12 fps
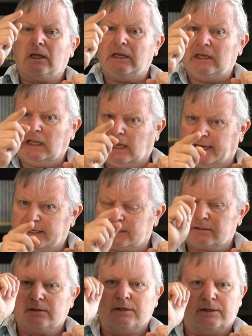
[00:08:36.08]

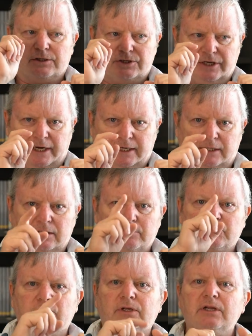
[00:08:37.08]
like taking
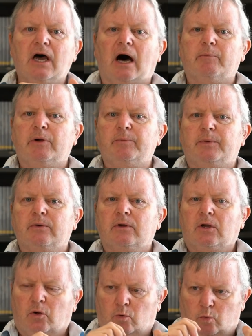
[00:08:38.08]
them to the Namib
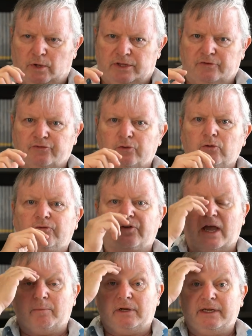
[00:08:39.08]
with a full
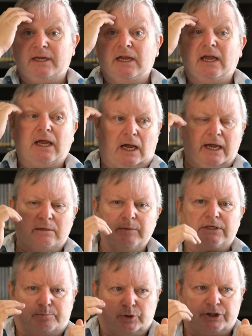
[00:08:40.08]
family, I
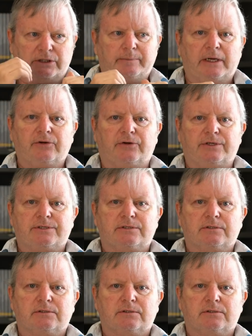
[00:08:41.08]
admit, pushing the boundaries.